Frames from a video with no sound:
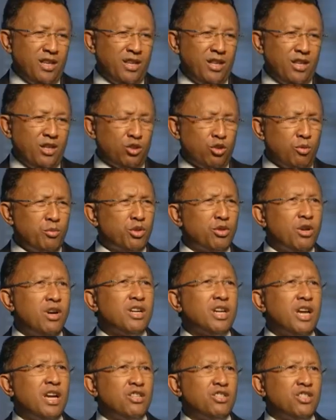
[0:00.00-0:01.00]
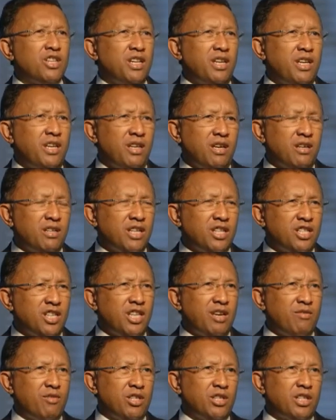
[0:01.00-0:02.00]
I
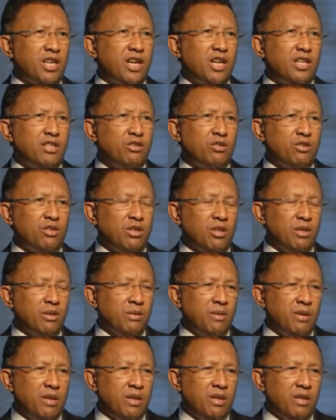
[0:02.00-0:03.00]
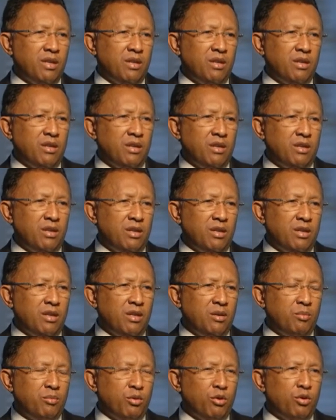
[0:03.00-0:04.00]
feel engaged, more engaged
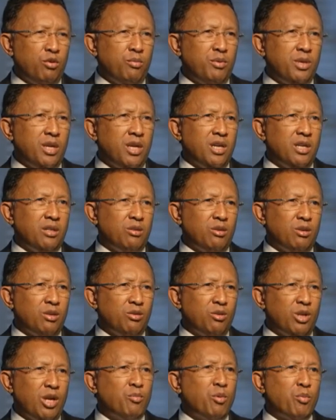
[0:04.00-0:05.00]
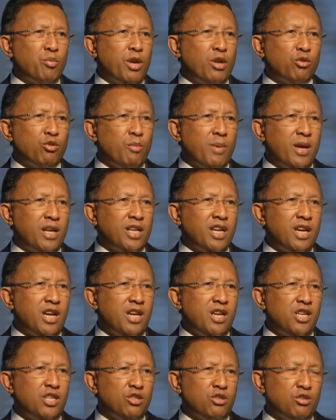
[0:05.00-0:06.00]
for the good of the Malagasy
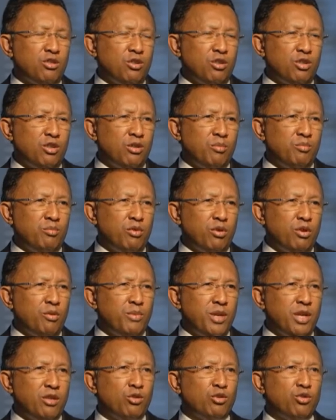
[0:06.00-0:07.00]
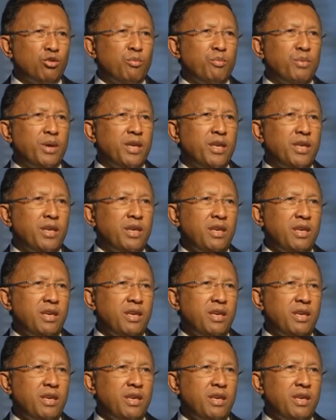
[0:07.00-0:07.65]
people, for the good